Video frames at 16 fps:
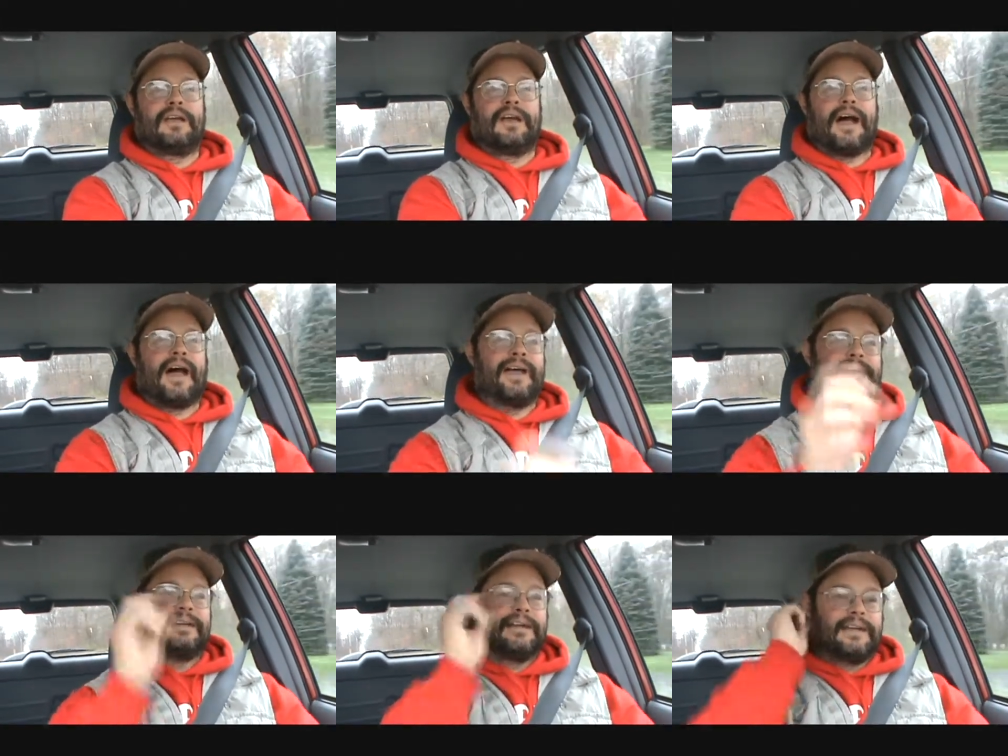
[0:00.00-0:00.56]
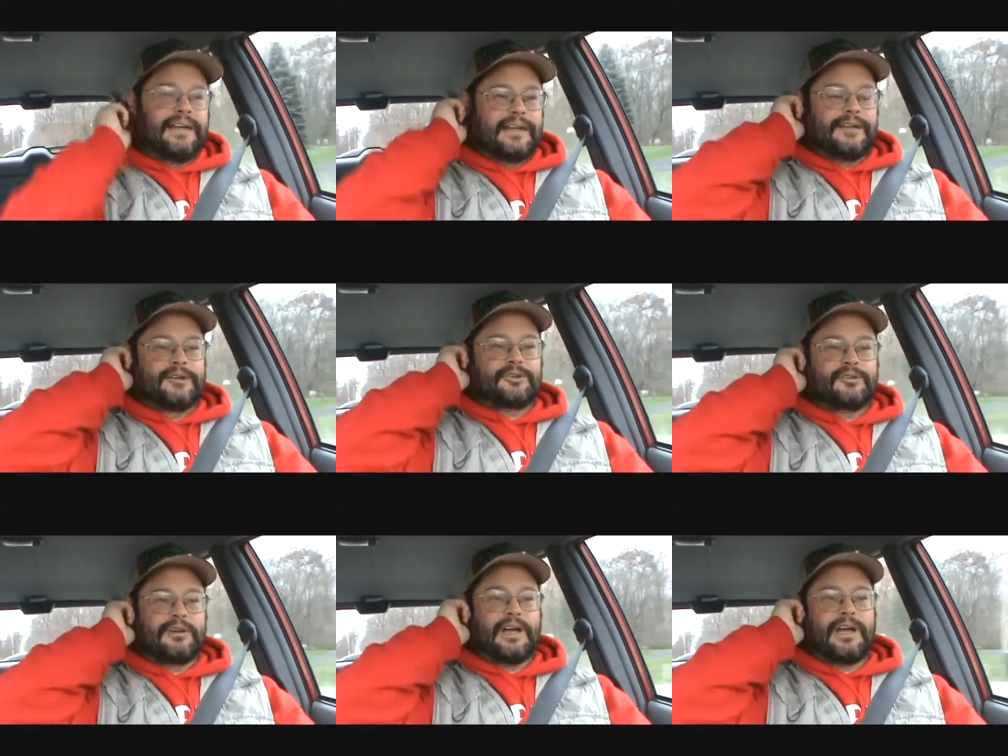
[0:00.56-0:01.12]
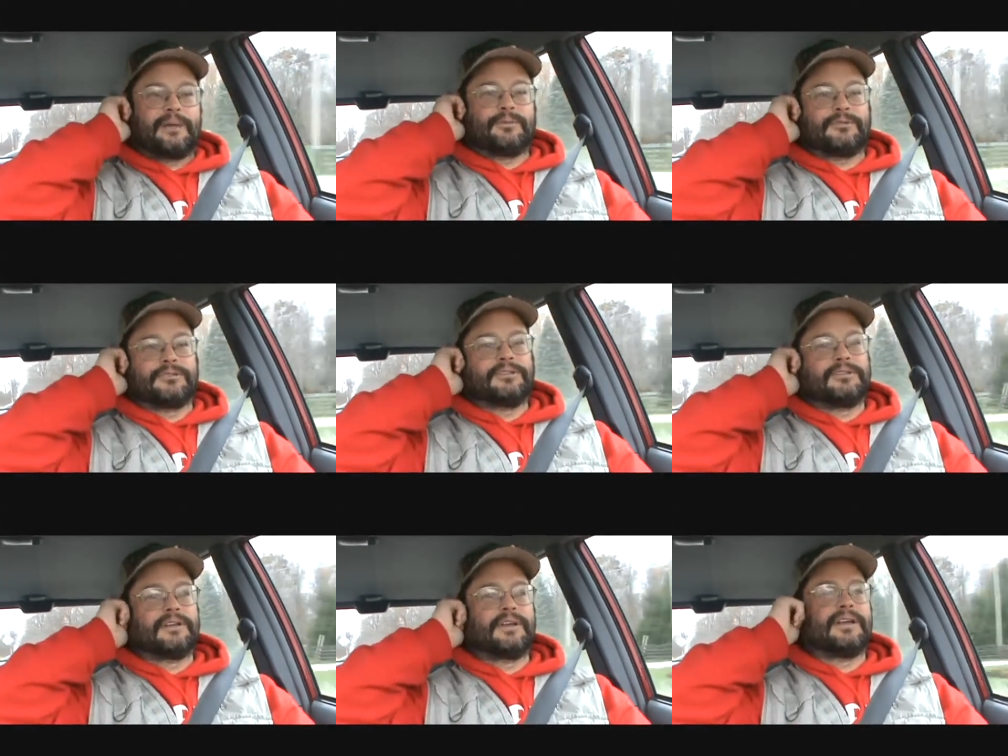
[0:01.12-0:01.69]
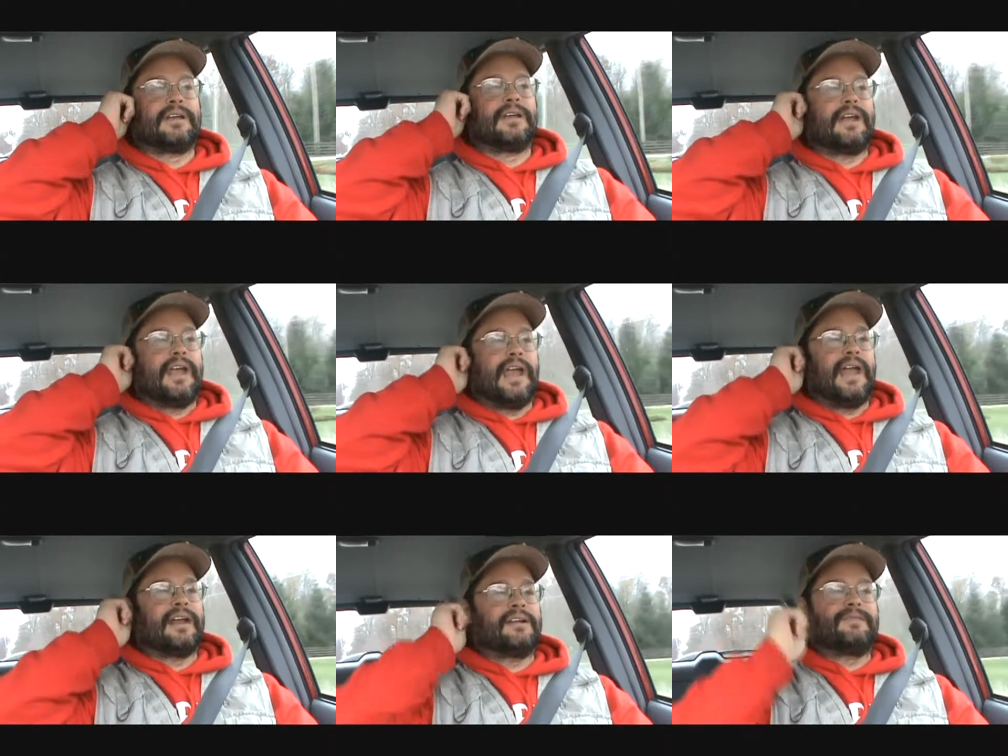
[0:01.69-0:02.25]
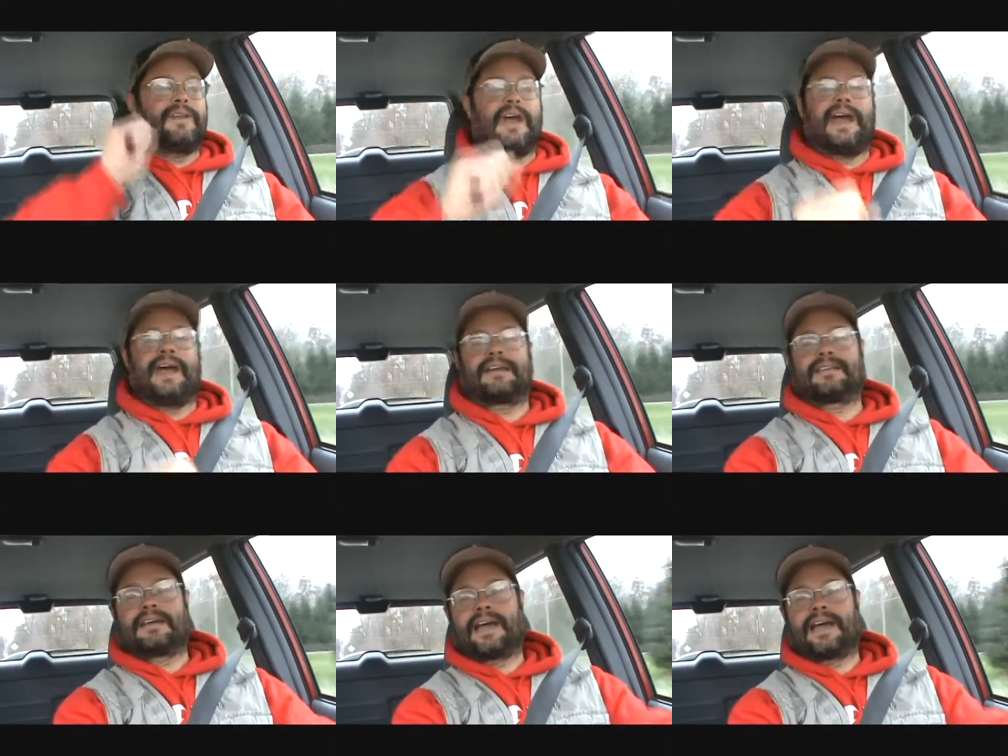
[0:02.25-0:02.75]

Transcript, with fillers: I didn't get in trouble. And in fact,